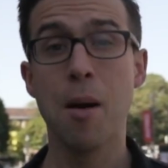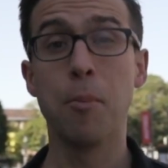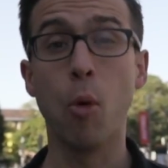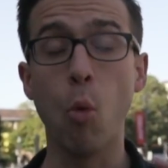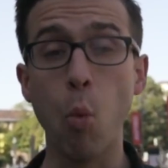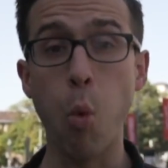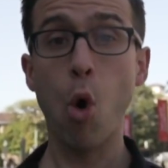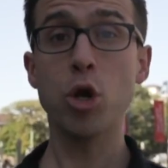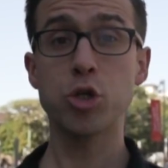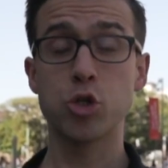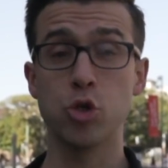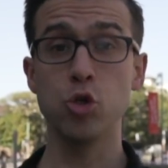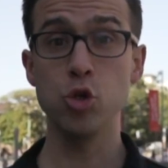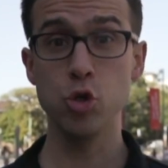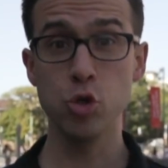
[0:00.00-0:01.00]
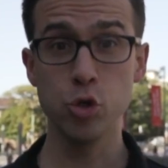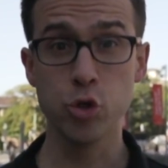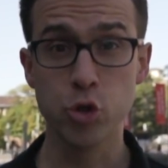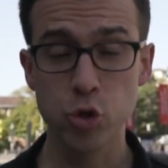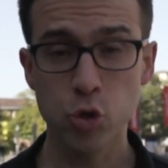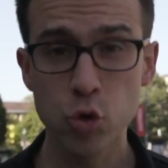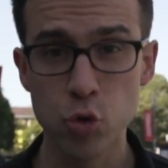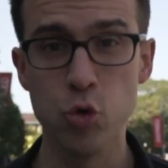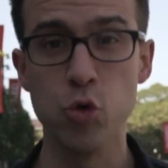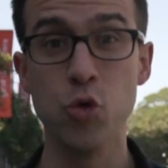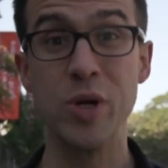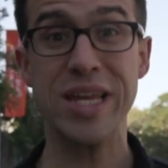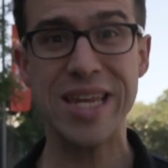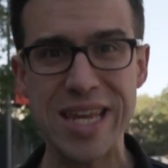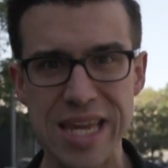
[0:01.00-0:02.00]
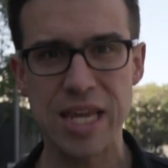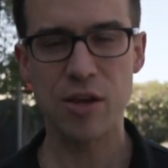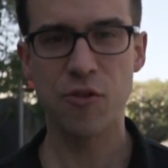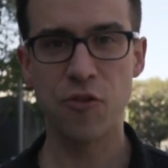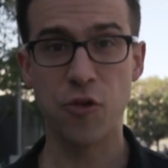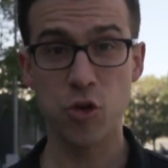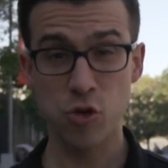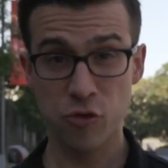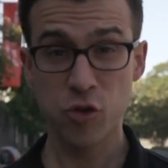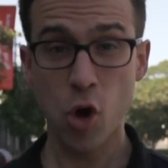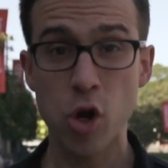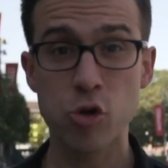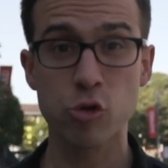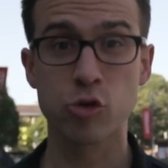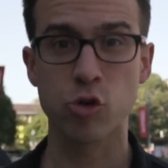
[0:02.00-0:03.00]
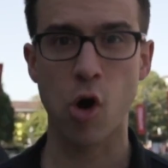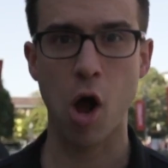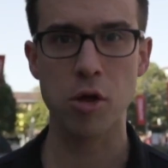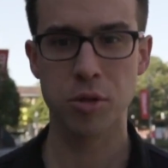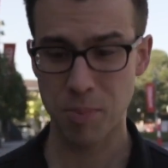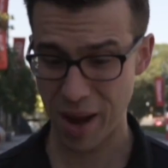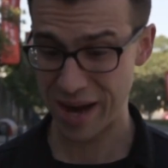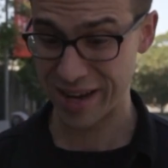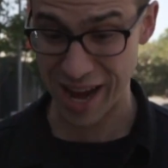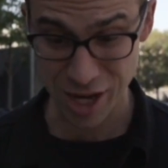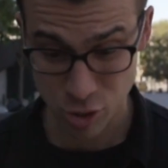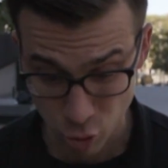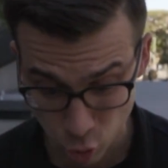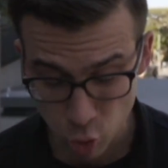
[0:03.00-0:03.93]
But what do you do if you've got your trials back and you're